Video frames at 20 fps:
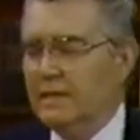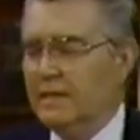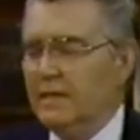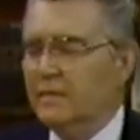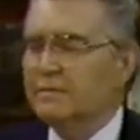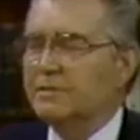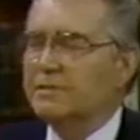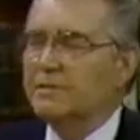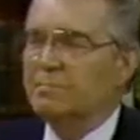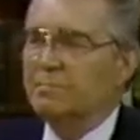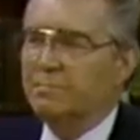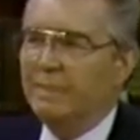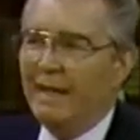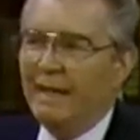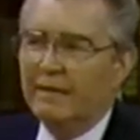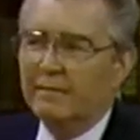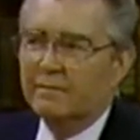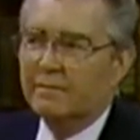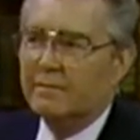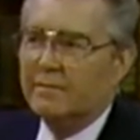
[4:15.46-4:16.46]
tell us
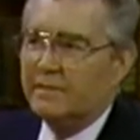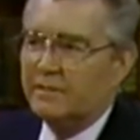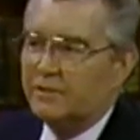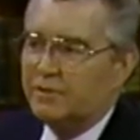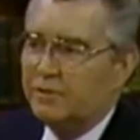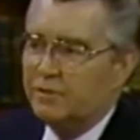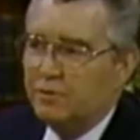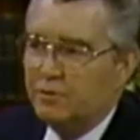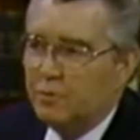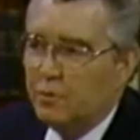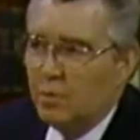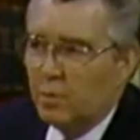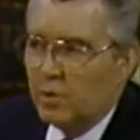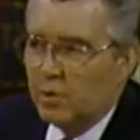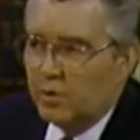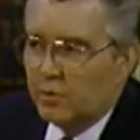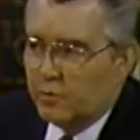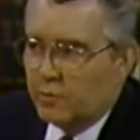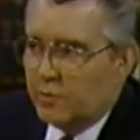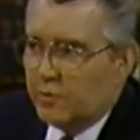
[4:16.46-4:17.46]
about this new
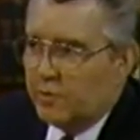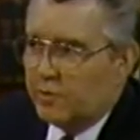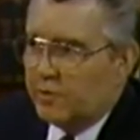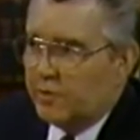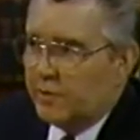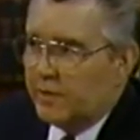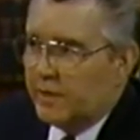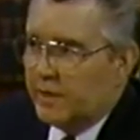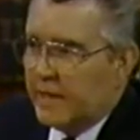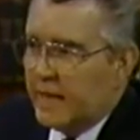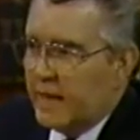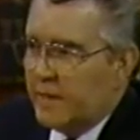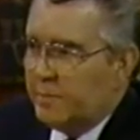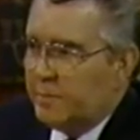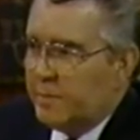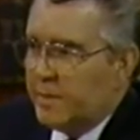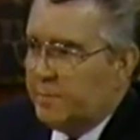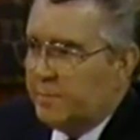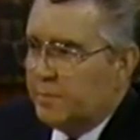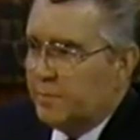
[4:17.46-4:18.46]
world order and how
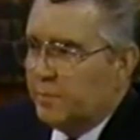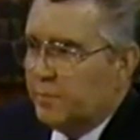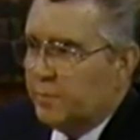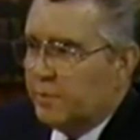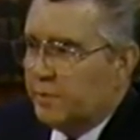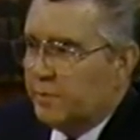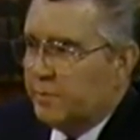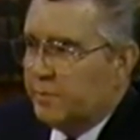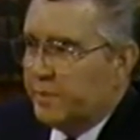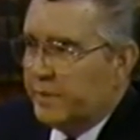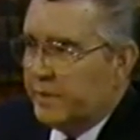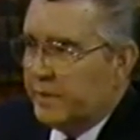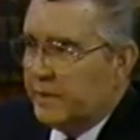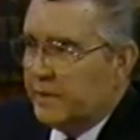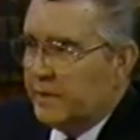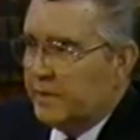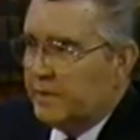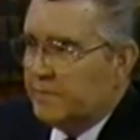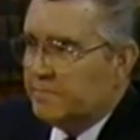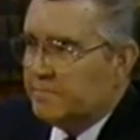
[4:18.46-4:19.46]
people will
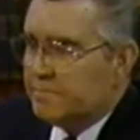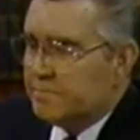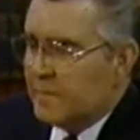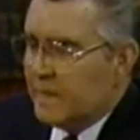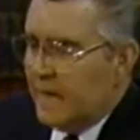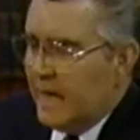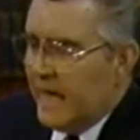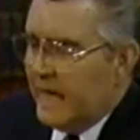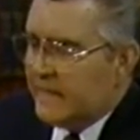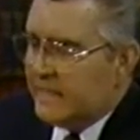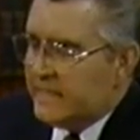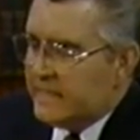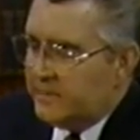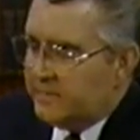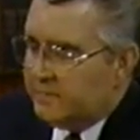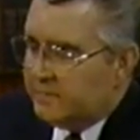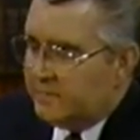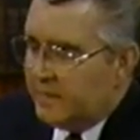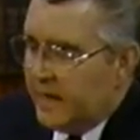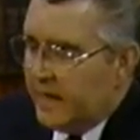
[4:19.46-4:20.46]
be
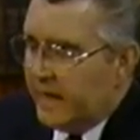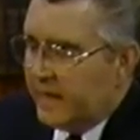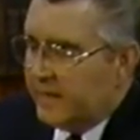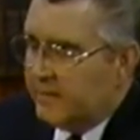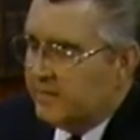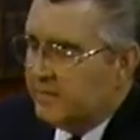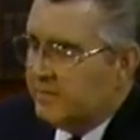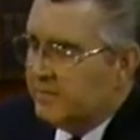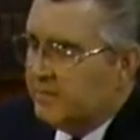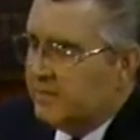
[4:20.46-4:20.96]
identified,